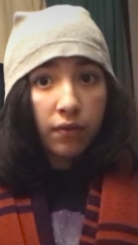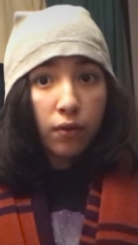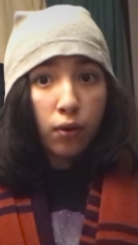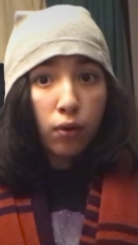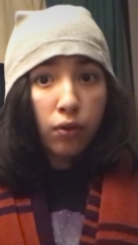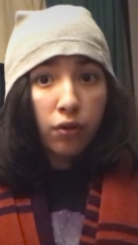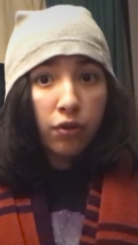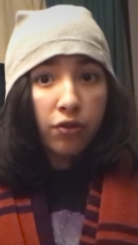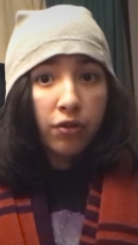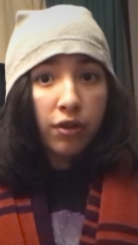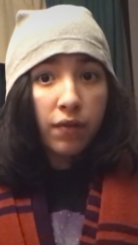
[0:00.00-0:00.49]
the
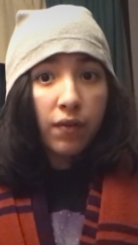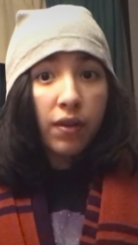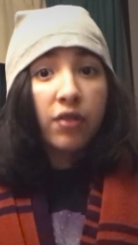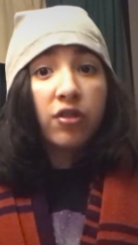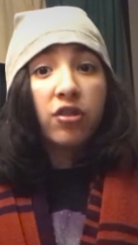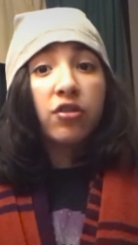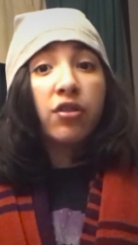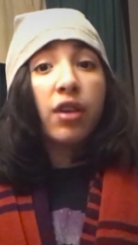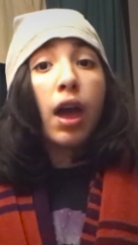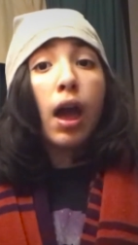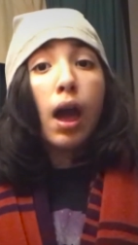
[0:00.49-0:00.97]
stuff that
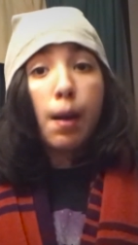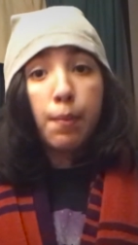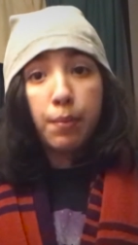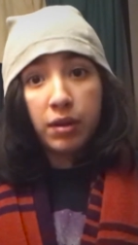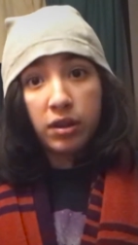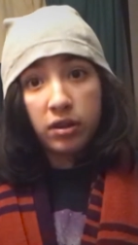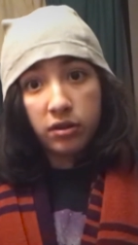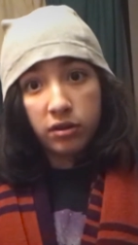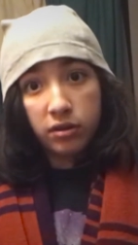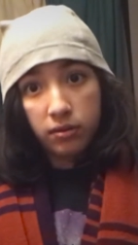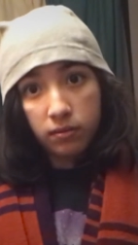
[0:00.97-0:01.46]
just
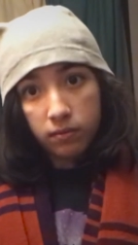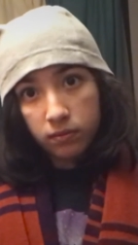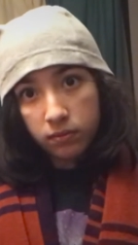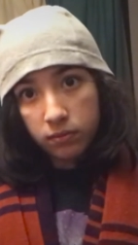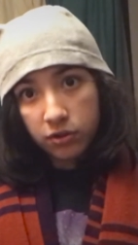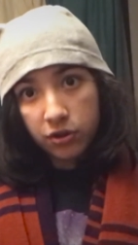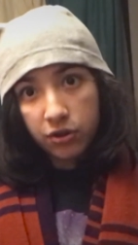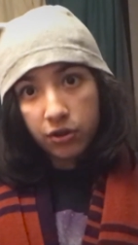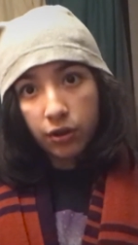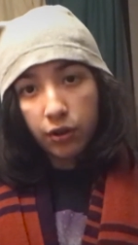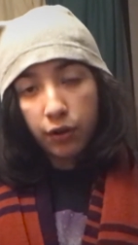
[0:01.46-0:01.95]
happened.
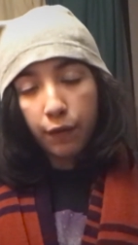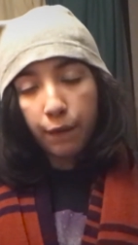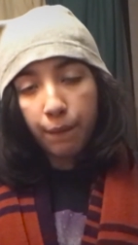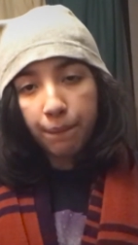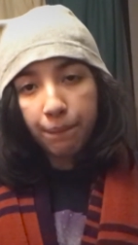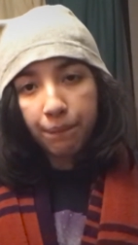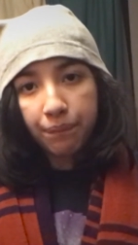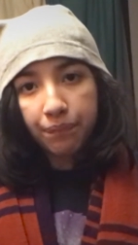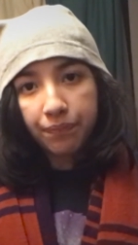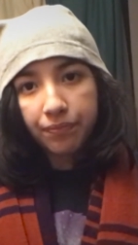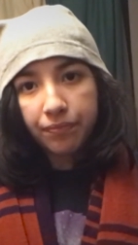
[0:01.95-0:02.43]
So
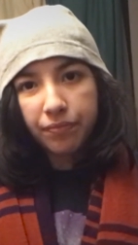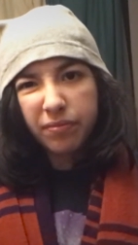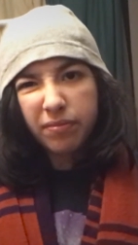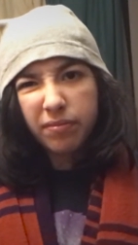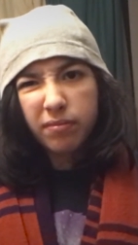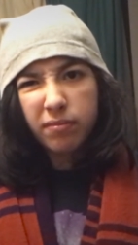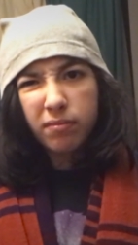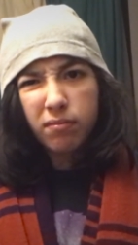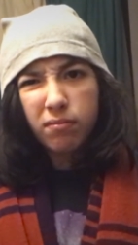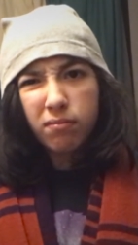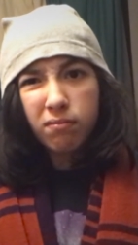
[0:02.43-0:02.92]

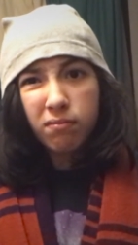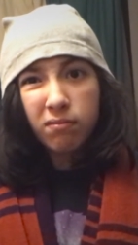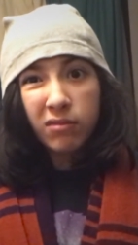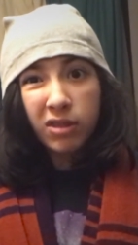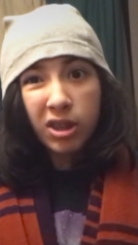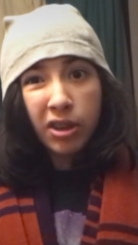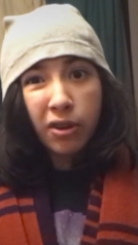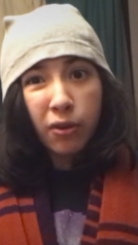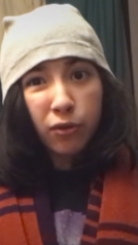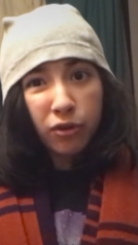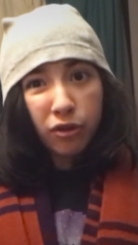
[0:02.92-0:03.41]

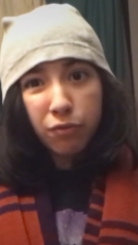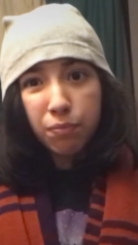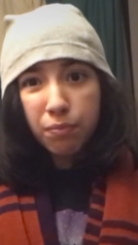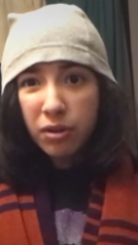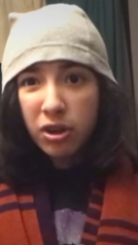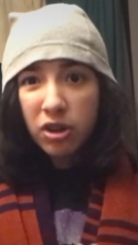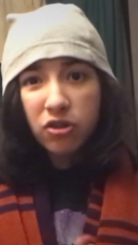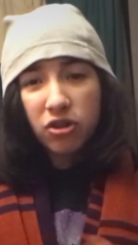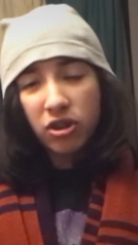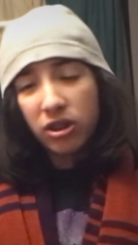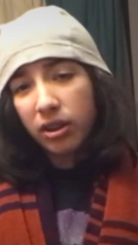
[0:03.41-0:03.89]
it's pretty
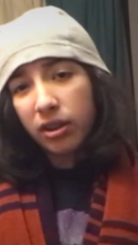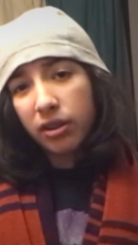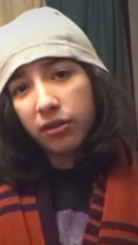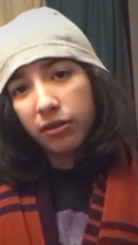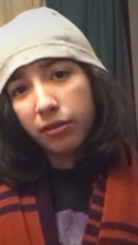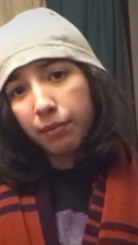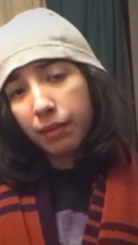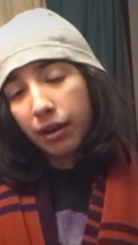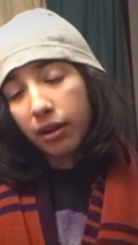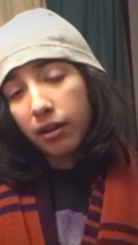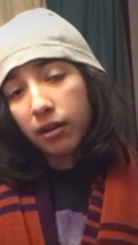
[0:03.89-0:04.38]
genius, I'm
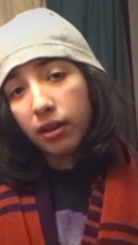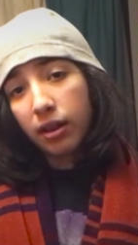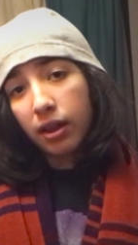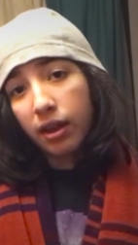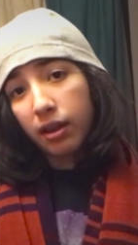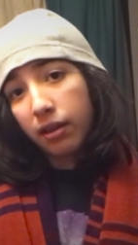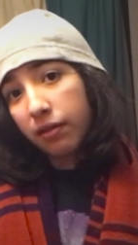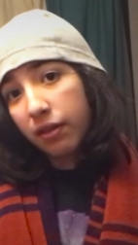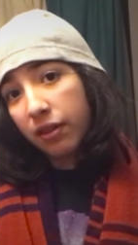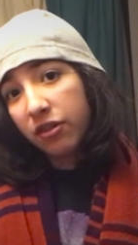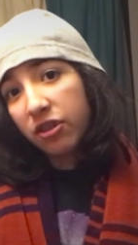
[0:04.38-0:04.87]
not gonna lie.
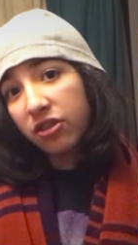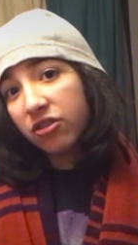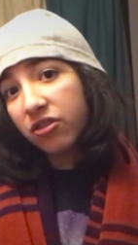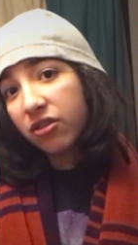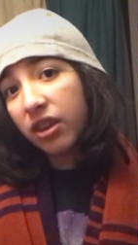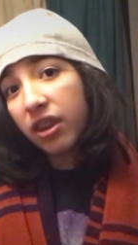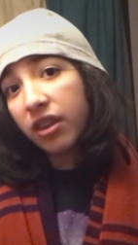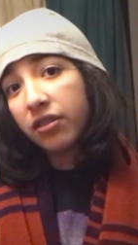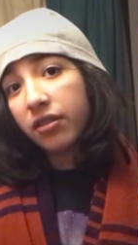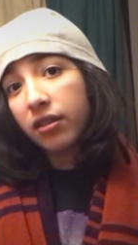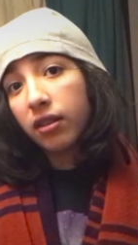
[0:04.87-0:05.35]
They just
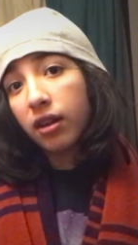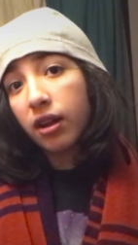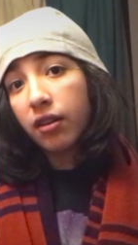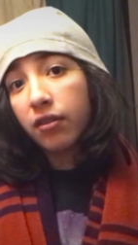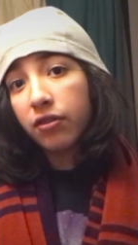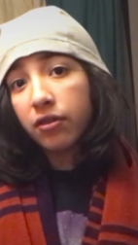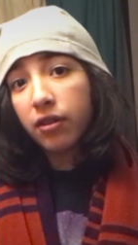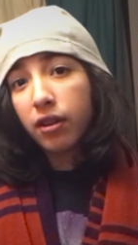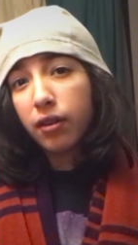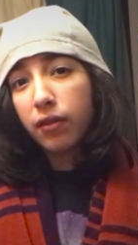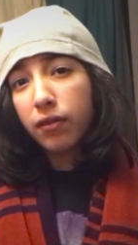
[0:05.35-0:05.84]
teased a lot of
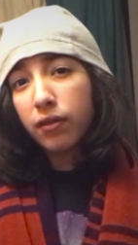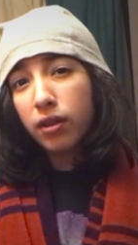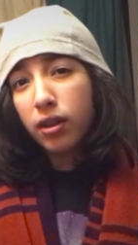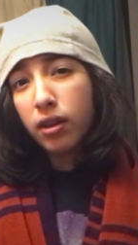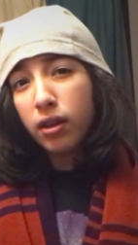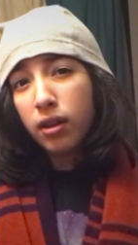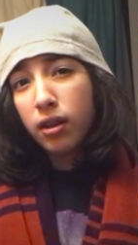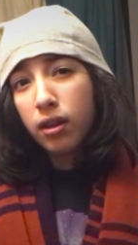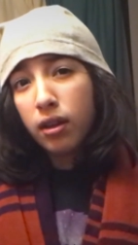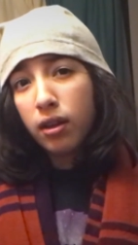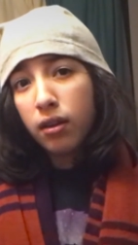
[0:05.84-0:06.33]
stuff
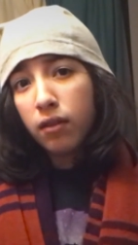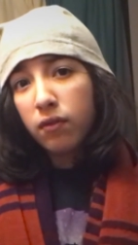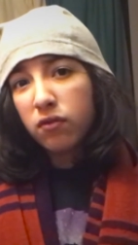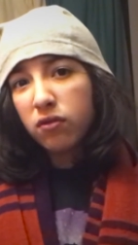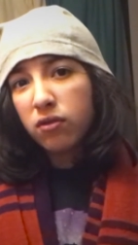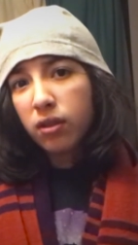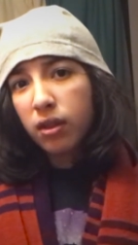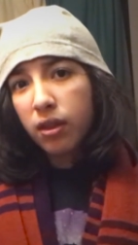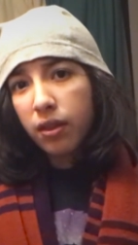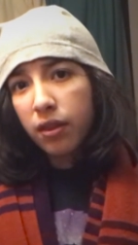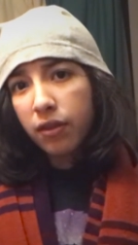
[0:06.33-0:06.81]

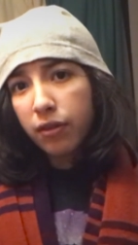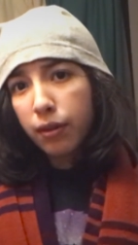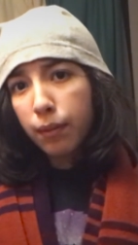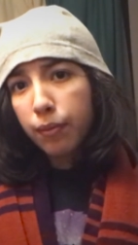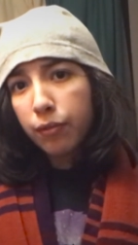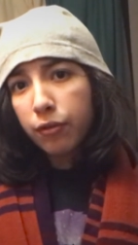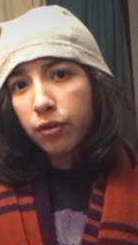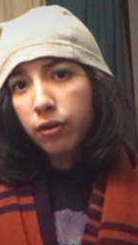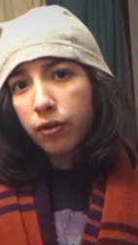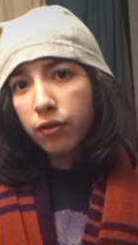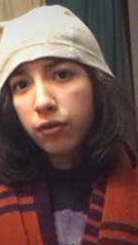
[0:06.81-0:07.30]
in this
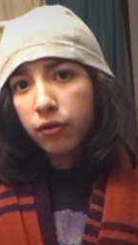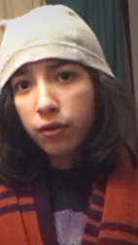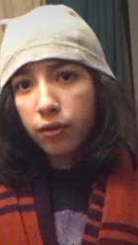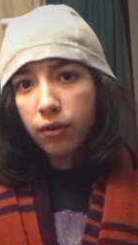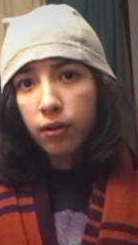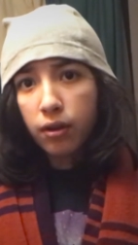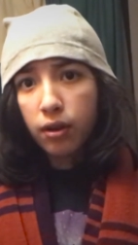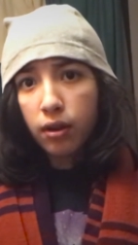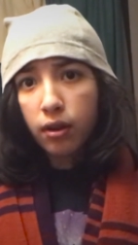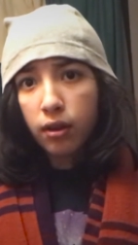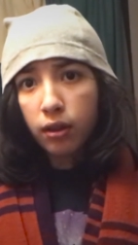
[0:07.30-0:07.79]
episode to
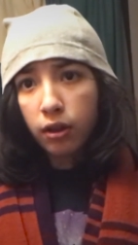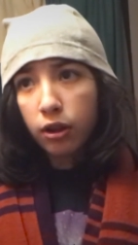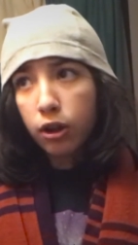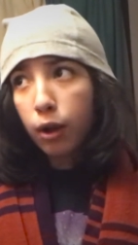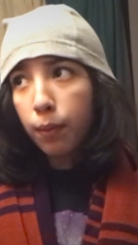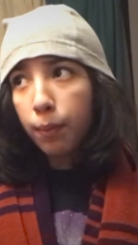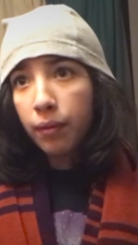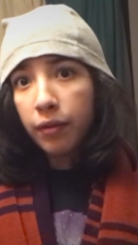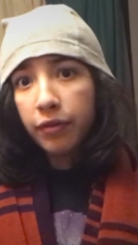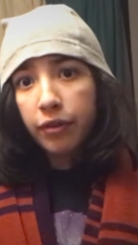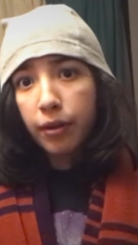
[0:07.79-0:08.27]
the
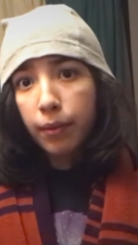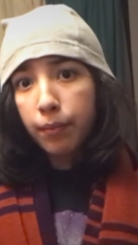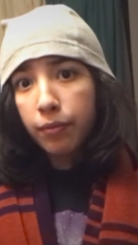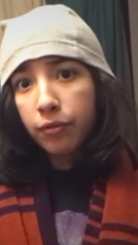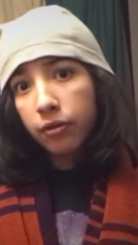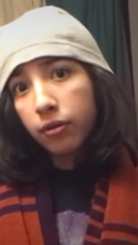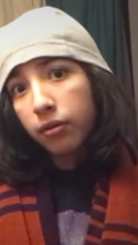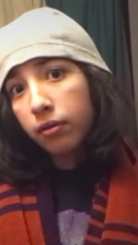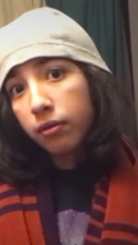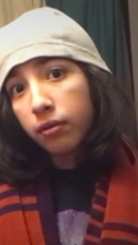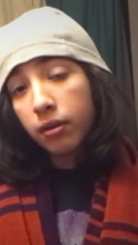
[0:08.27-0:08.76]
Logopolis
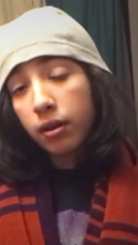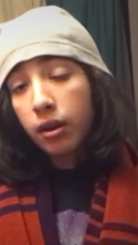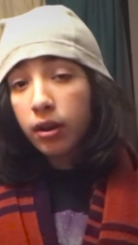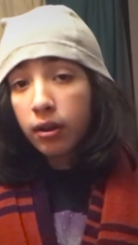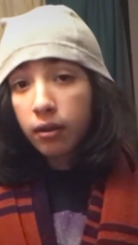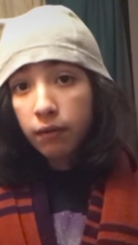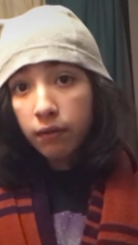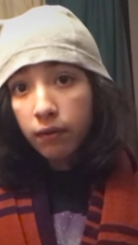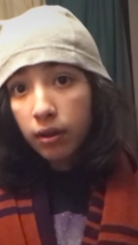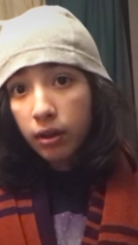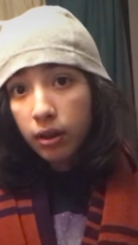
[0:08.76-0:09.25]
episode, and I
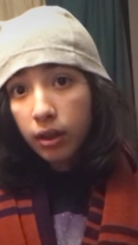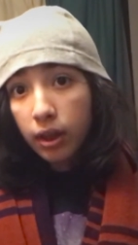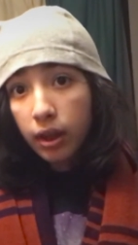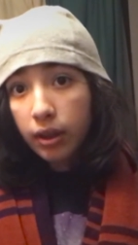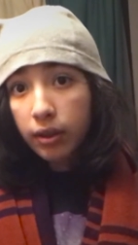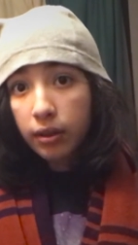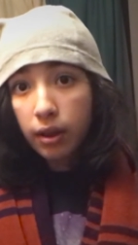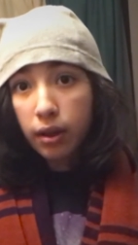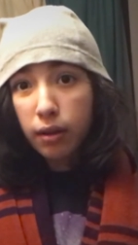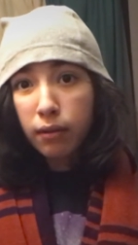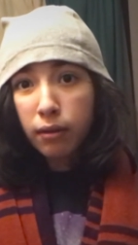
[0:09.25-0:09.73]
really like
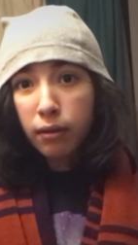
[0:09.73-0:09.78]
that.